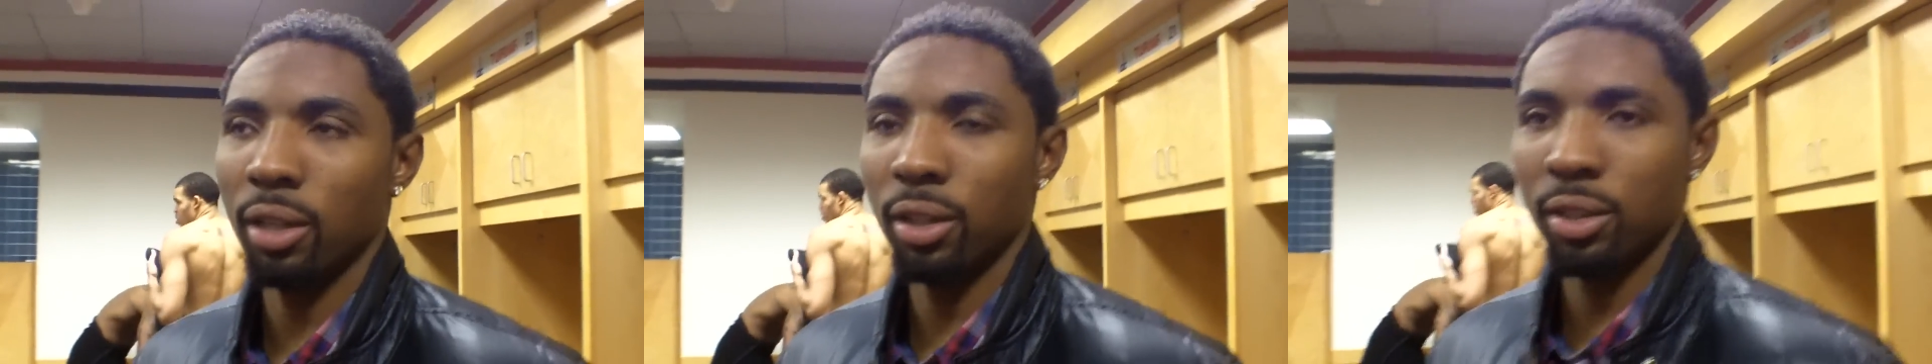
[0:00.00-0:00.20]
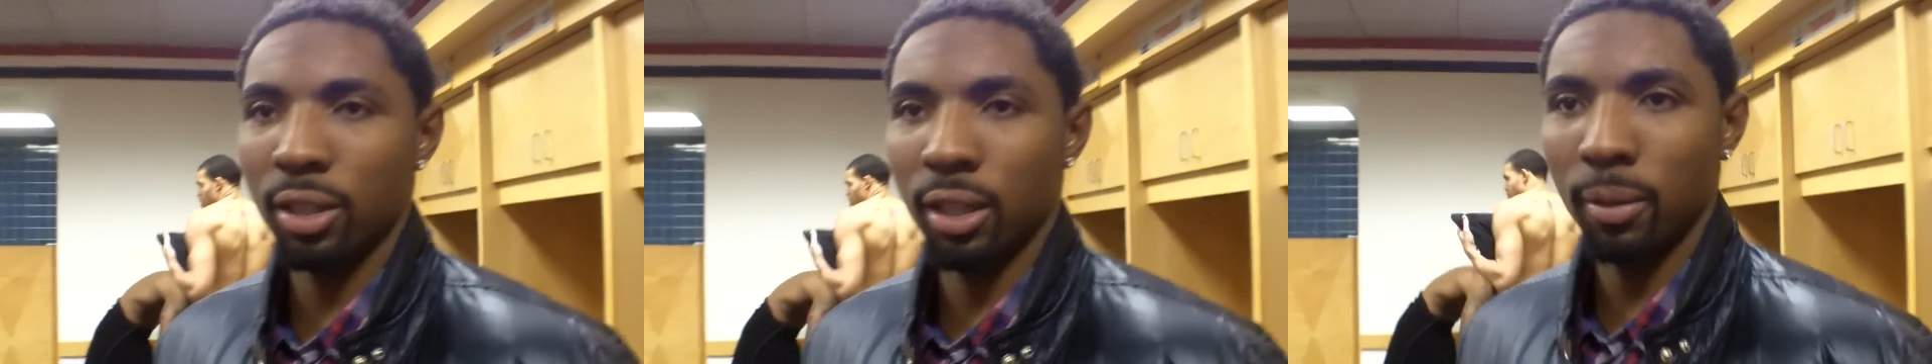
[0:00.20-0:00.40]

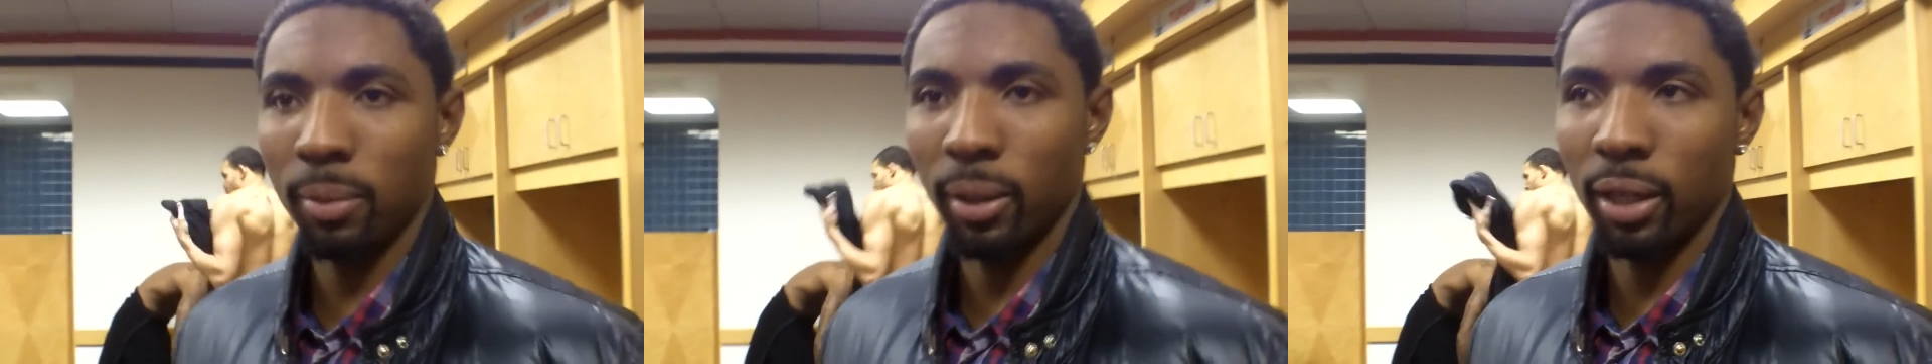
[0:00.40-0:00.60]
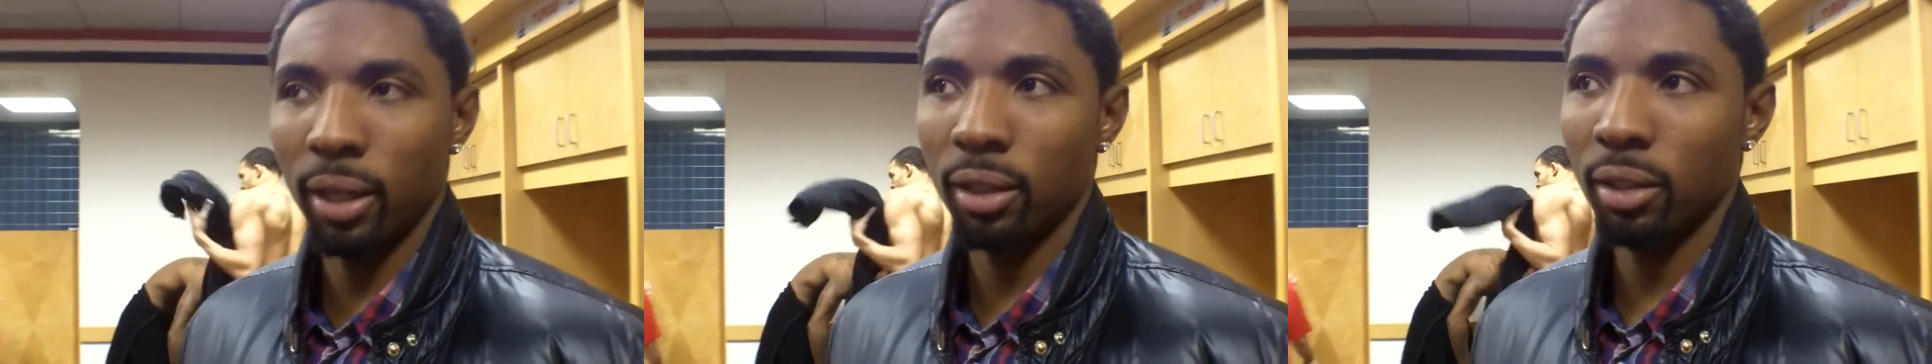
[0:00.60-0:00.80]
their team
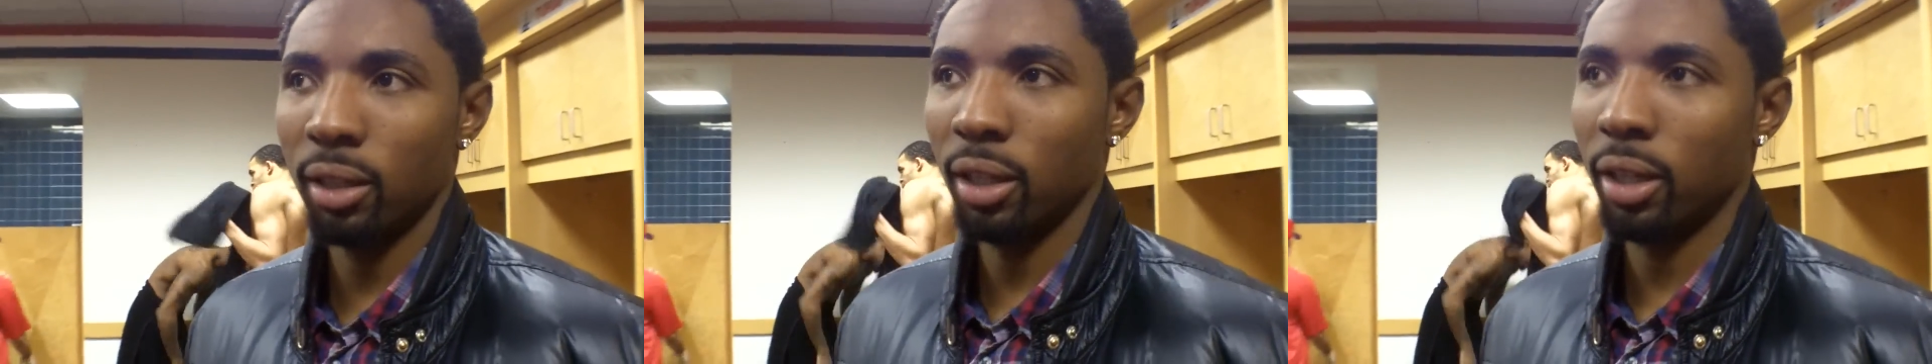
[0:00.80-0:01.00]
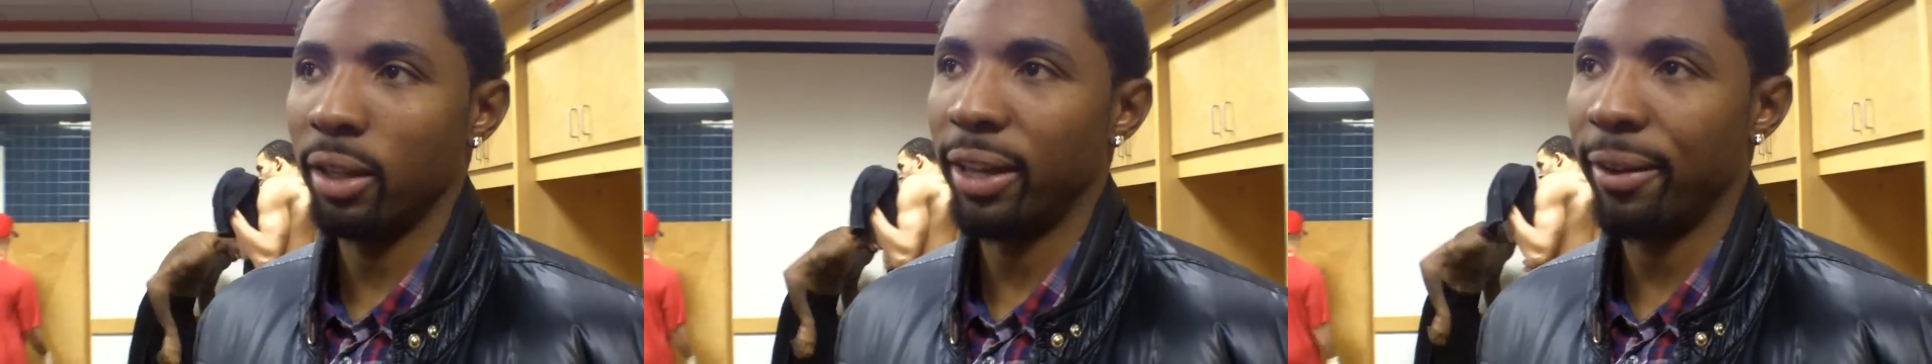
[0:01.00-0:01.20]
play.
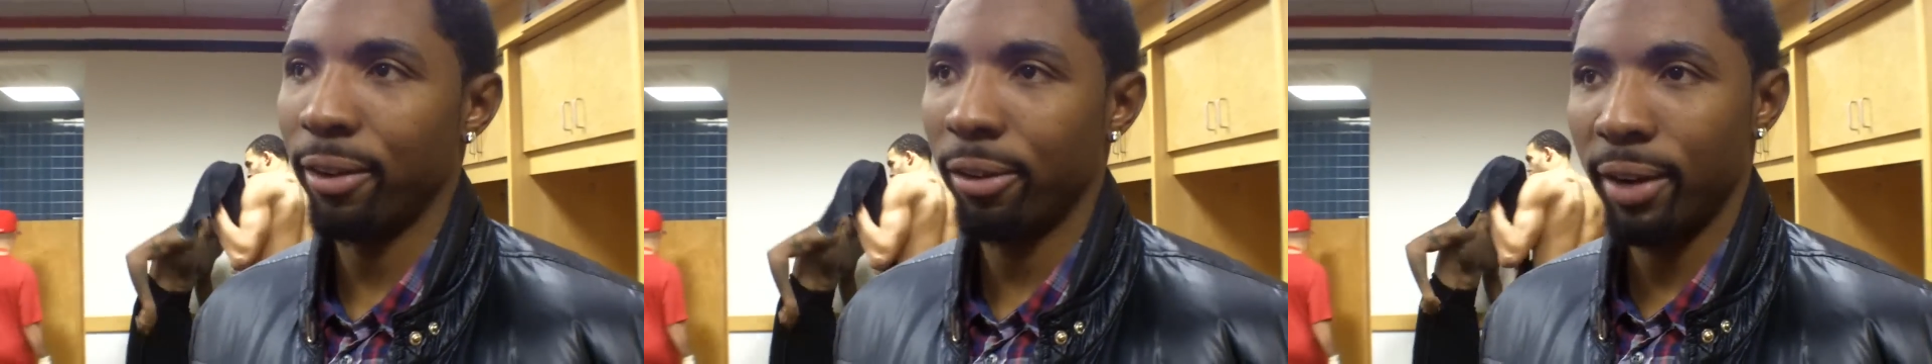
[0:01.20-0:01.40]
Uh, they have